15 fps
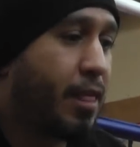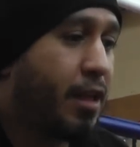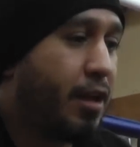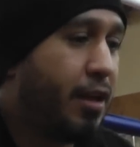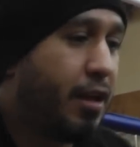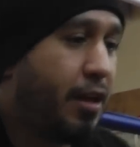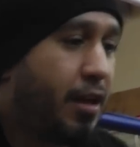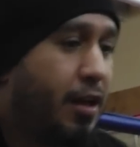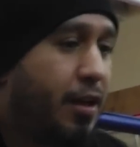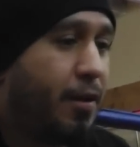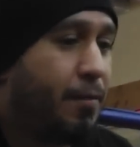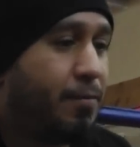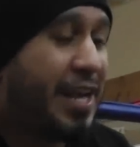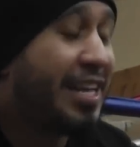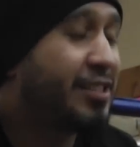That's when you
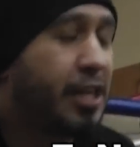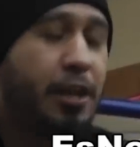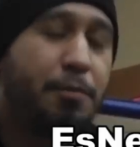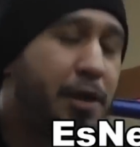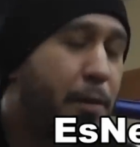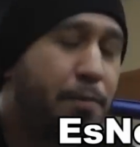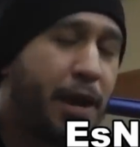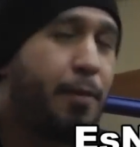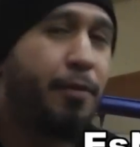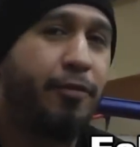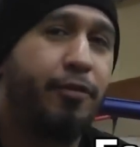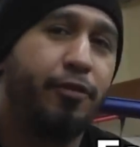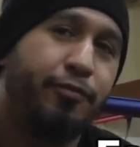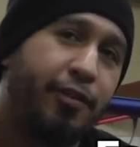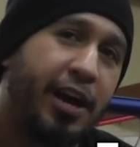want to. That's, that's gonna be a pay per
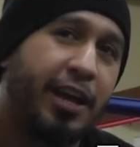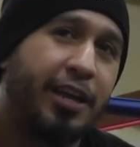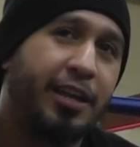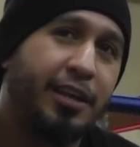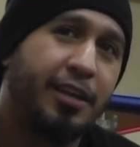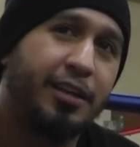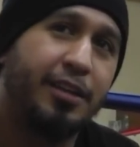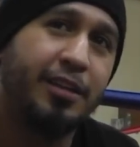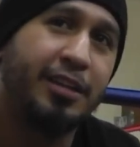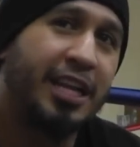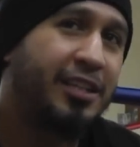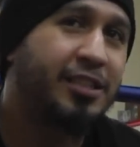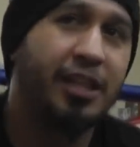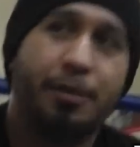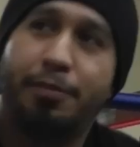view. That's fight. gonna be fight of the.
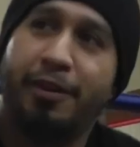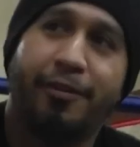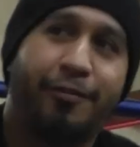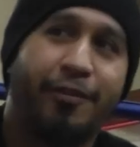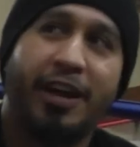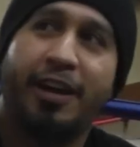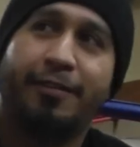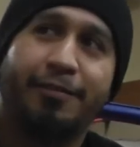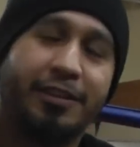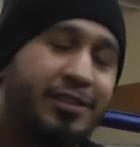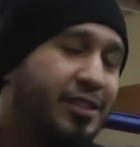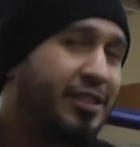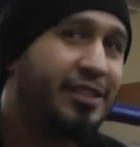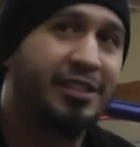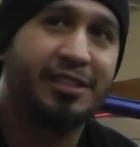That's year. gonna be a fight of the
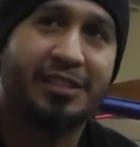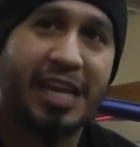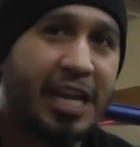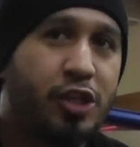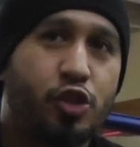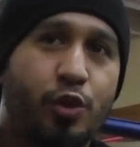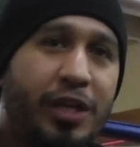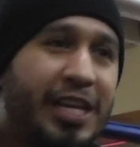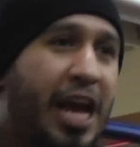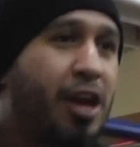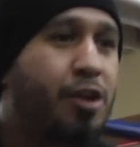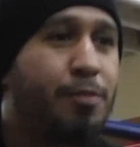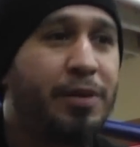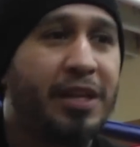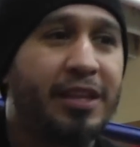century.
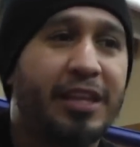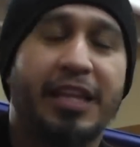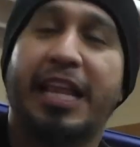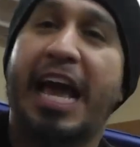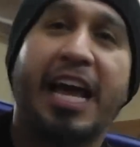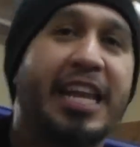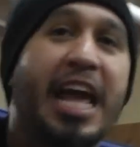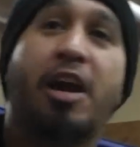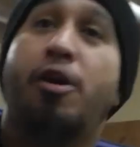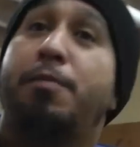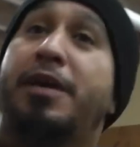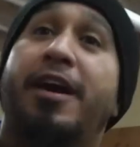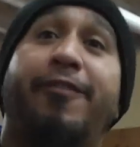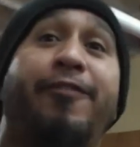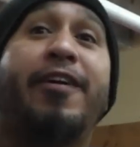That could be, that, that,
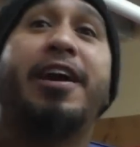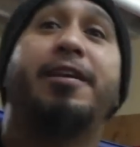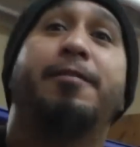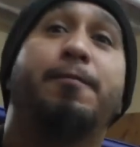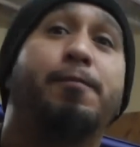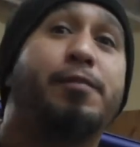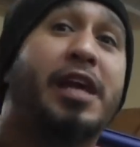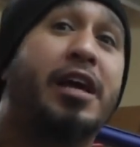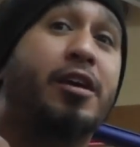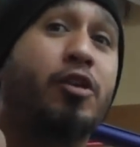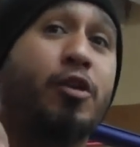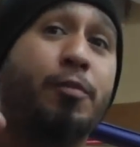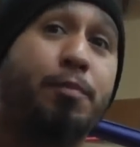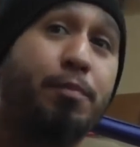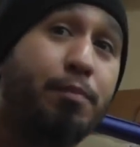that could one. be a fight that
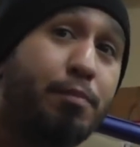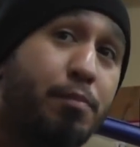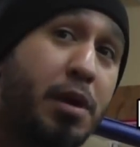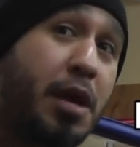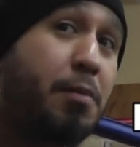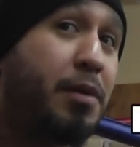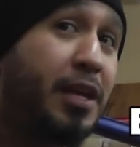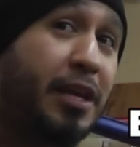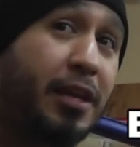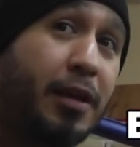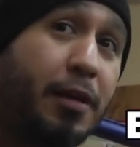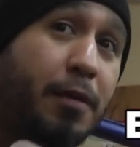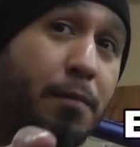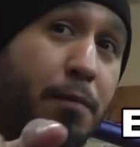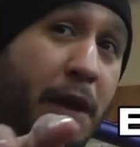could
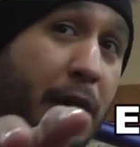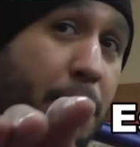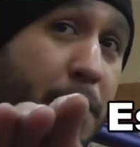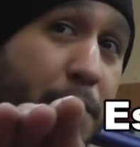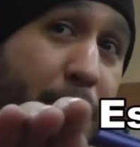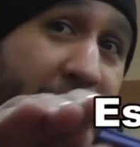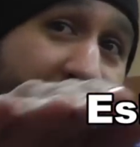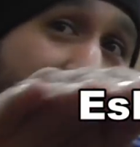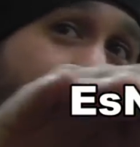maybe maybe be